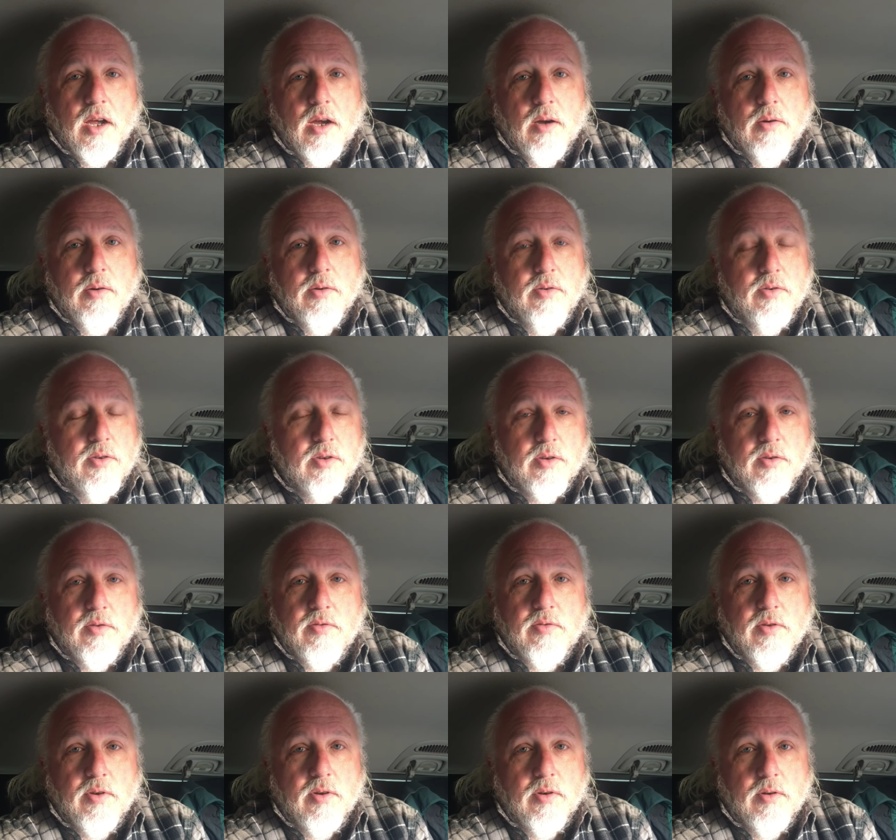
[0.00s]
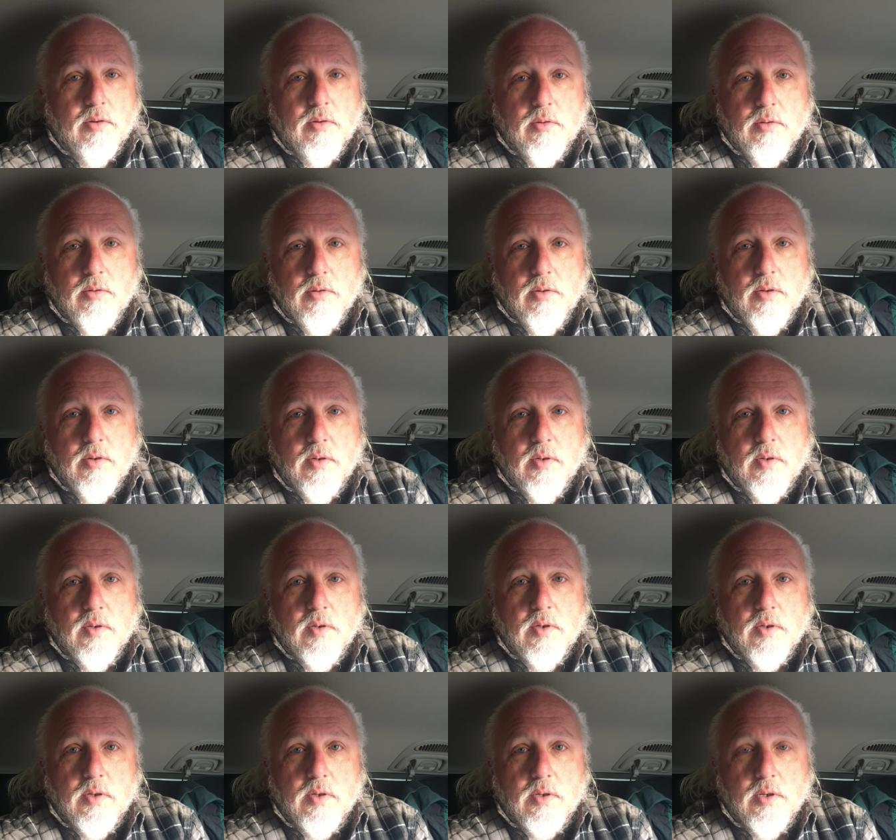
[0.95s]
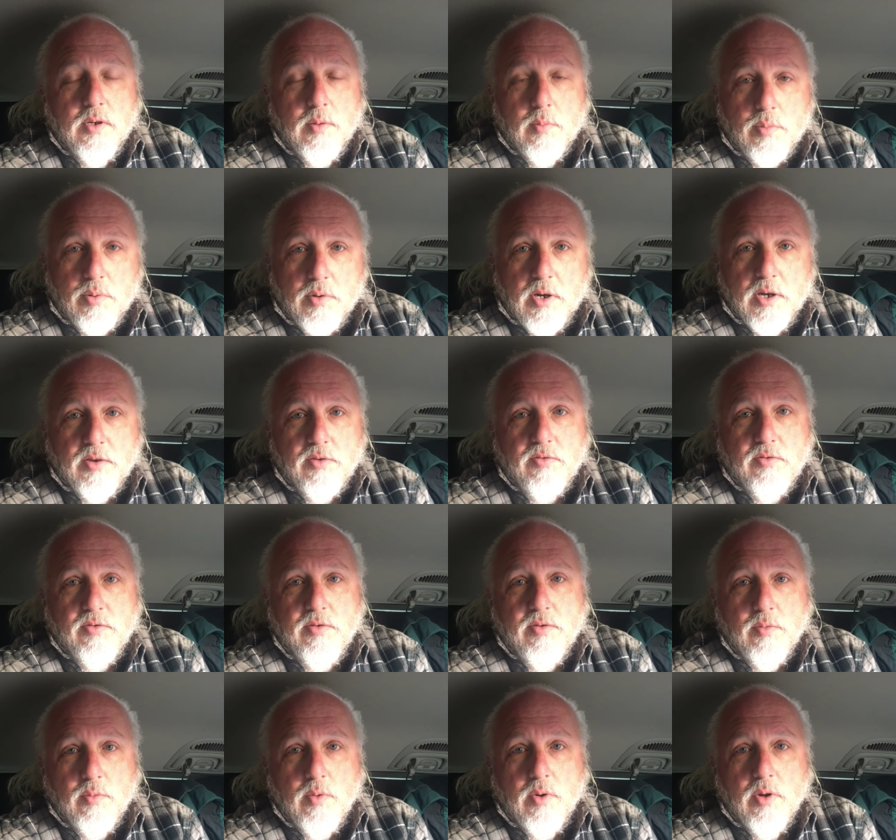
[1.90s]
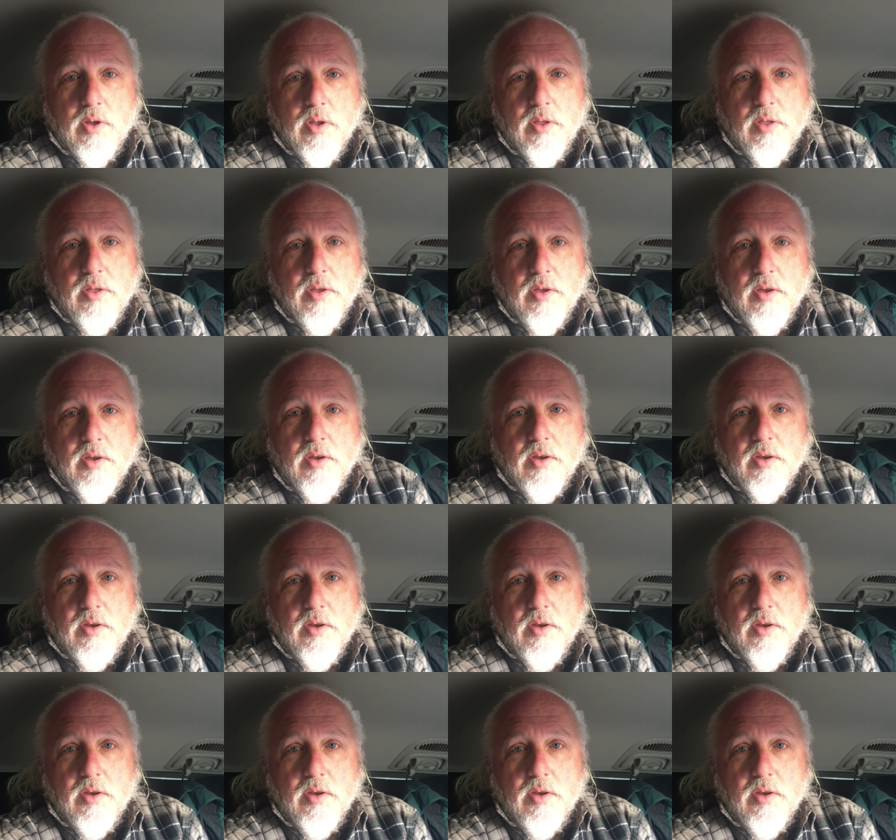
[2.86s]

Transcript: I was just so impressed with